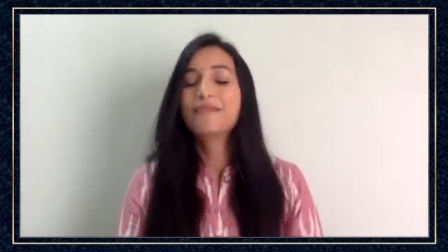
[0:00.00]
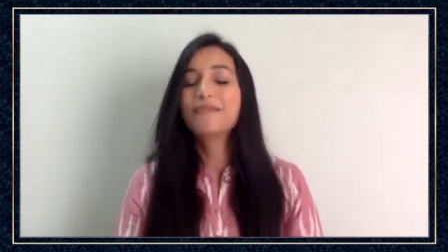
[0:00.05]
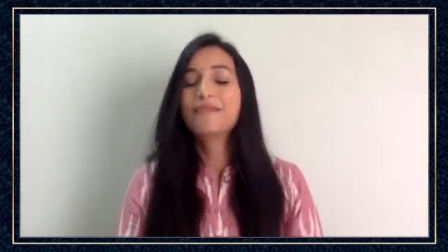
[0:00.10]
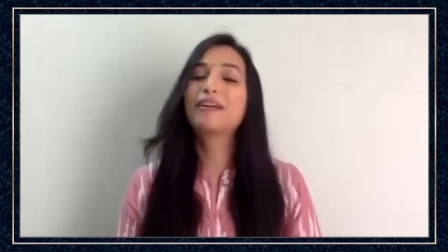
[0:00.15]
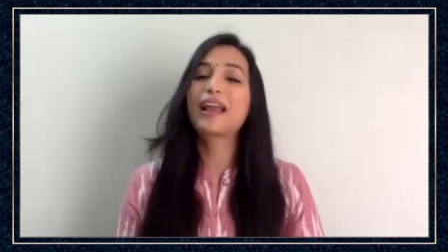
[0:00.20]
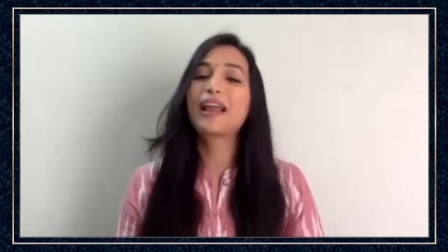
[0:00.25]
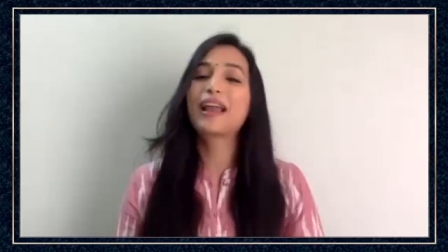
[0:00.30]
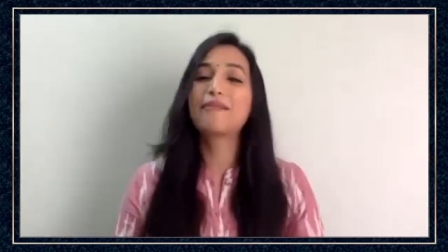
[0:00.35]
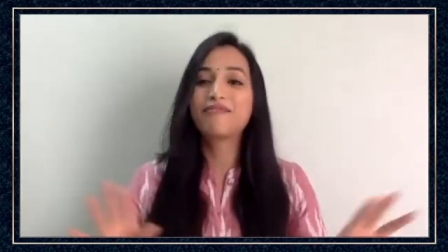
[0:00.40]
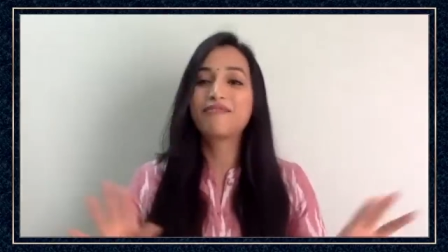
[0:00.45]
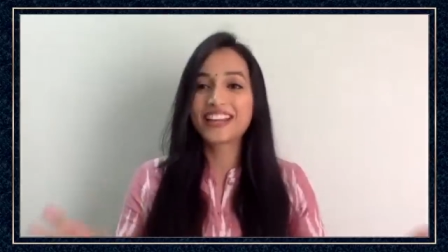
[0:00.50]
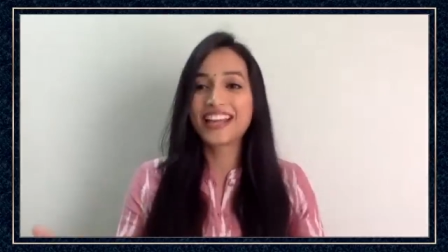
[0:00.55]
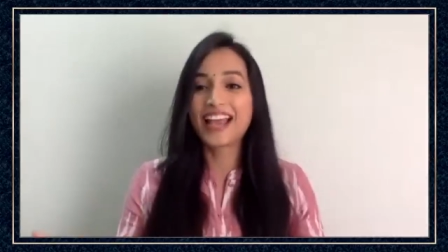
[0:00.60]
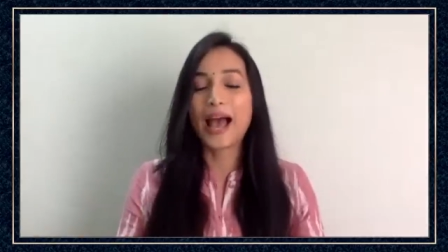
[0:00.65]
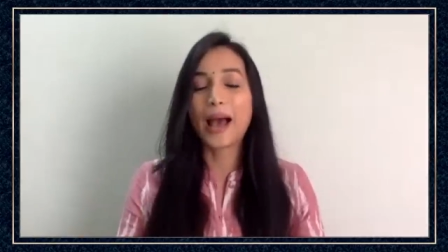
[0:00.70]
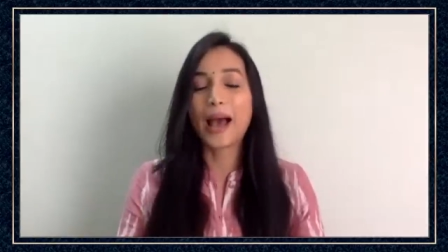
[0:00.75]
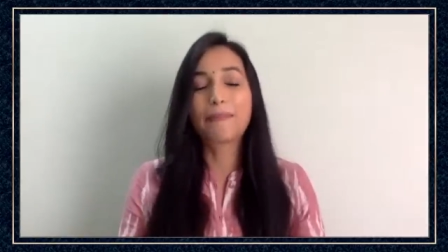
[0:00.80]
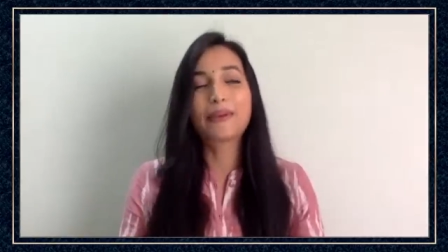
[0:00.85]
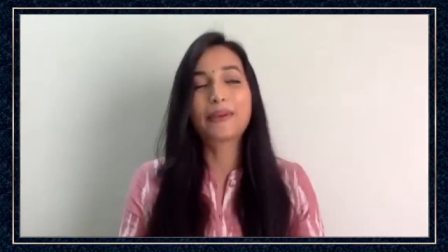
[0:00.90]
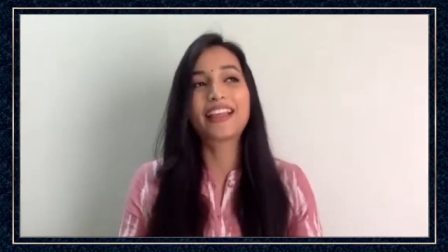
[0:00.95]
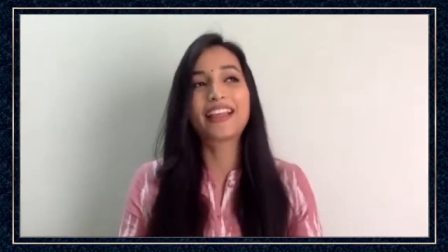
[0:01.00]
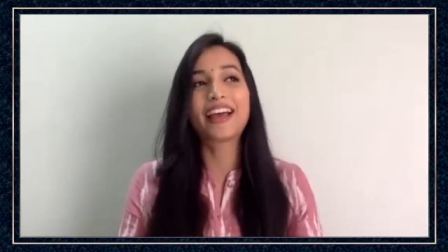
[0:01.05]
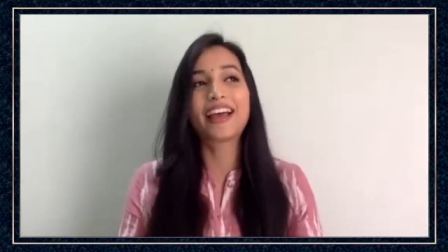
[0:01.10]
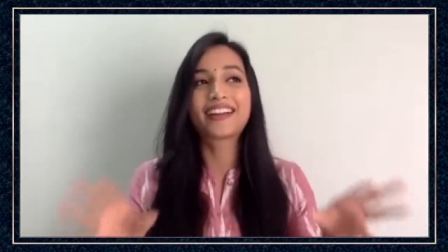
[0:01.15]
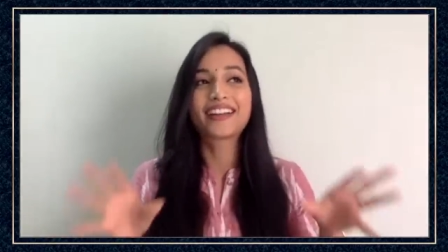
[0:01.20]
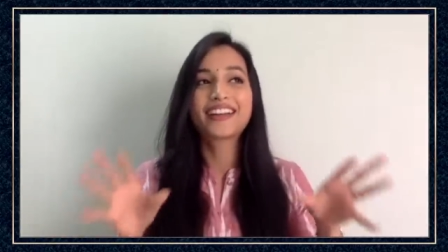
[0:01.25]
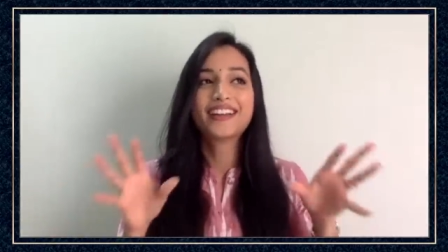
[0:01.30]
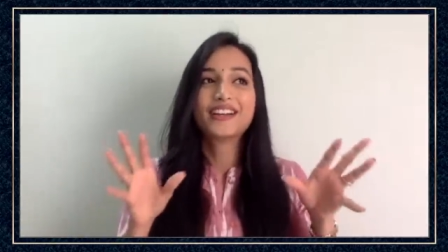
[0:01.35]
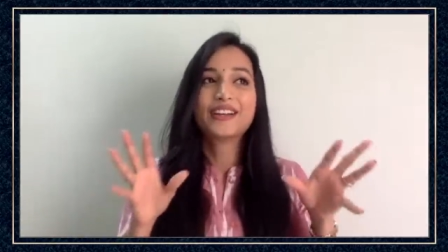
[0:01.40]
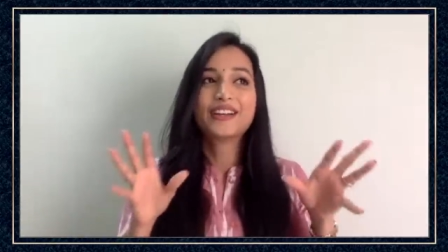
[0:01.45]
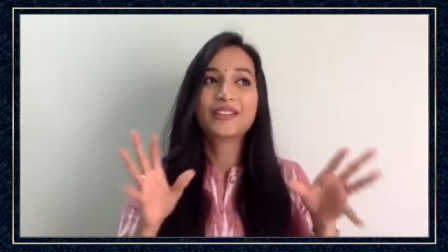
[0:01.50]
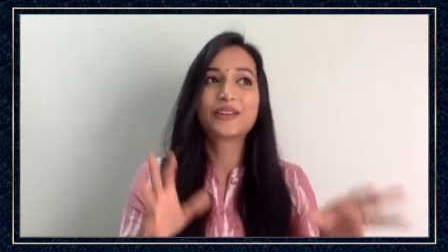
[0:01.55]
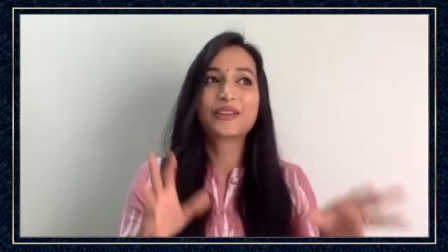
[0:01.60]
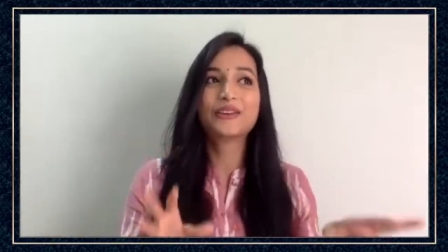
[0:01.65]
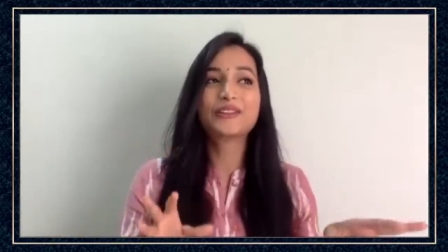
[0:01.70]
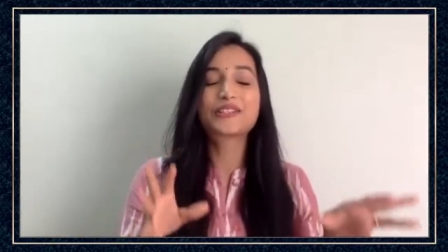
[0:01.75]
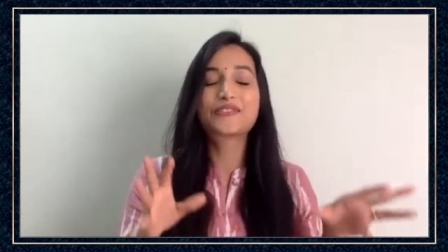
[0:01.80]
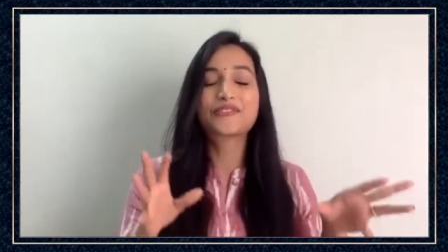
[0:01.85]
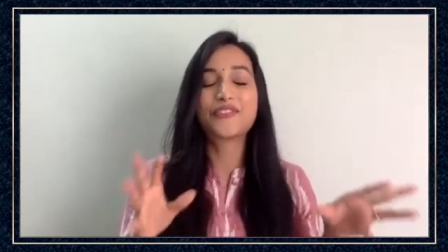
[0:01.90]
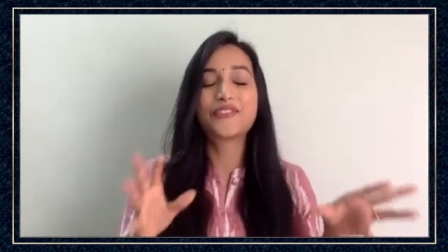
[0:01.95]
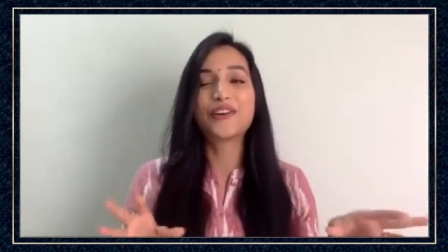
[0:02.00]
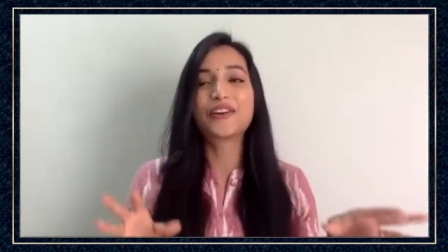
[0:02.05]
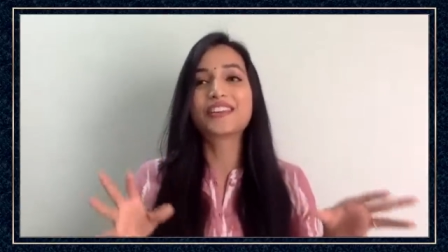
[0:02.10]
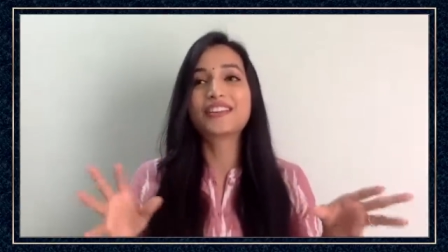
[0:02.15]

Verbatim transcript: But I'm very happy that those four